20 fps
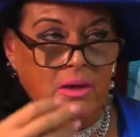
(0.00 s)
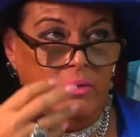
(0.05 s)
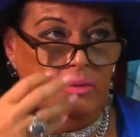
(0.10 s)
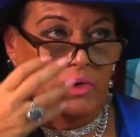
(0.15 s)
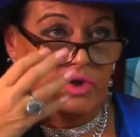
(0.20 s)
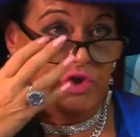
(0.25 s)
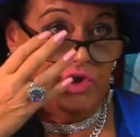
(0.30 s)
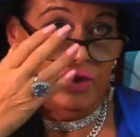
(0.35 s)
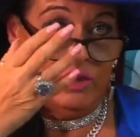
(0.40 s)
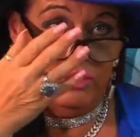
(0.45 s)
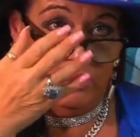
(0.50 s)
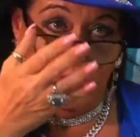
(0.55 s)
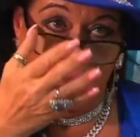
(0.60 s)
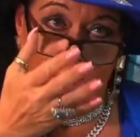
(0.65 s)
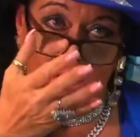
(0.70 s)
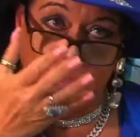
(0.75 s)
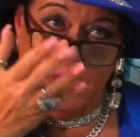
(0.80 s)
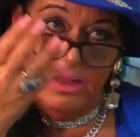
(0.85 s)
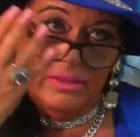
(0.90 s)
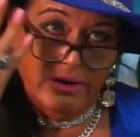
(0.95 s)
which
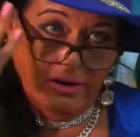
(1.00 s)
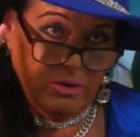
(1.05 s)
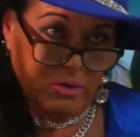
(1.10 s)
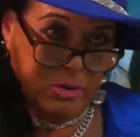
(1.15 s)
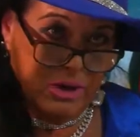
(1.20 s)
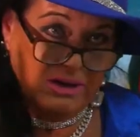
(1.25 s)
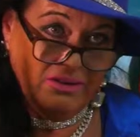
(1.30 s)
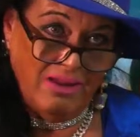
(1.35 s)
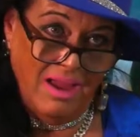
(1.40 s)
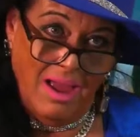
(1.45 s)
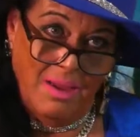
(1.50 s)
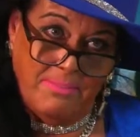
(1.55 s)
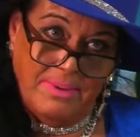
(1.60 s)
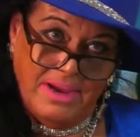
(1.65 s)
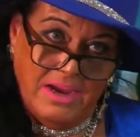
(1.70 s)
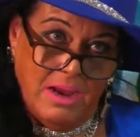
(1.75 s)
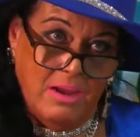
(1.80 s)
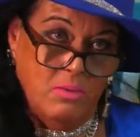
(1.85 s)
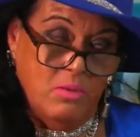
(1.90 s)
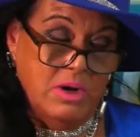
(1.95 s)
another quick
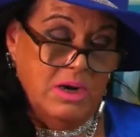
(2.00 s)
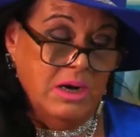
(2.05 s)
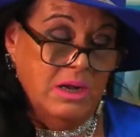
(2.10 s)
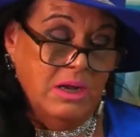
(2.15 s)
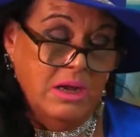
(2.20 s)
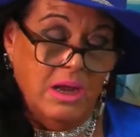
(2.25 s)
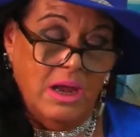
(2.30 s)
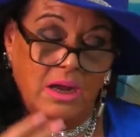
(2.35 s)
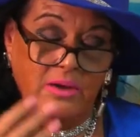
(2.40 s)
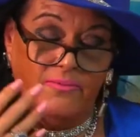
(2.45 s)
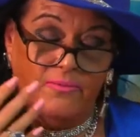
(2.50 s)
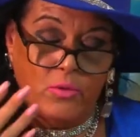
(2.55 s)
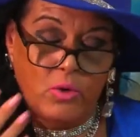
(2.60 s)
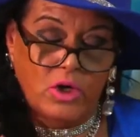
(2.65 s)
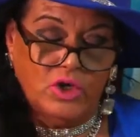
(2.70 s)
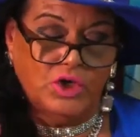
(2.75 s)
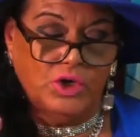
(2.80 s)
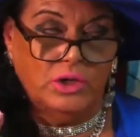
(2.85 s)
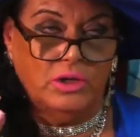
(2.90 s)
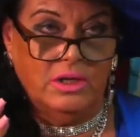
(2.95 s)
topic I want to,
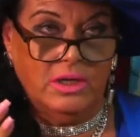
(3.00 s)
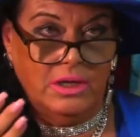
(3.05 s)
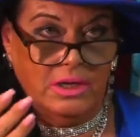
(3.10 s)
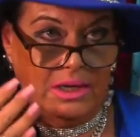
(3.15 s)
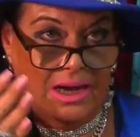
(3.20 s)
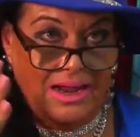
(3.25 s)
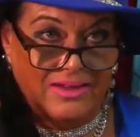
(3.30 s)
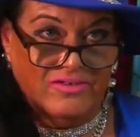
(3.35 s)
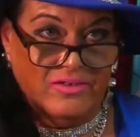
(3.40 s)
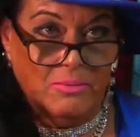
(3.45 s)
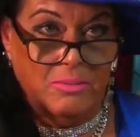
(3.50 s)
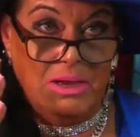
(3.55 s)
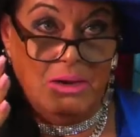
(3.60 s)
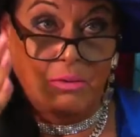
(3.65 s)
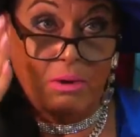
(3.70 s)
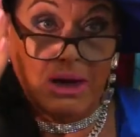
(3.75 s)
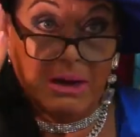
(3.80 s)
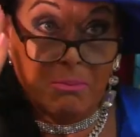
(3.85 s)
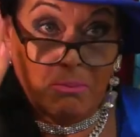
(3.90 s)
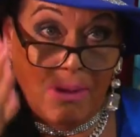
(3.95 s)
unfortunately, it has to be
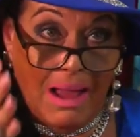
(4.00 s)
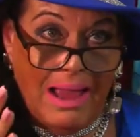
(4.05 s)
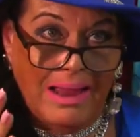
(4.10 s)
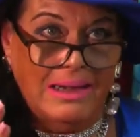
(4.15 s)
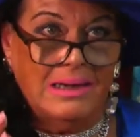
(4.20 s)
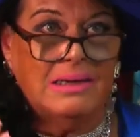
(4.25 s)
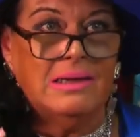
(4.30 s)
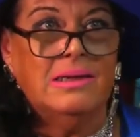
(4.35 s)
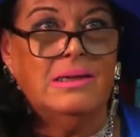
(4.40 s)
quick, but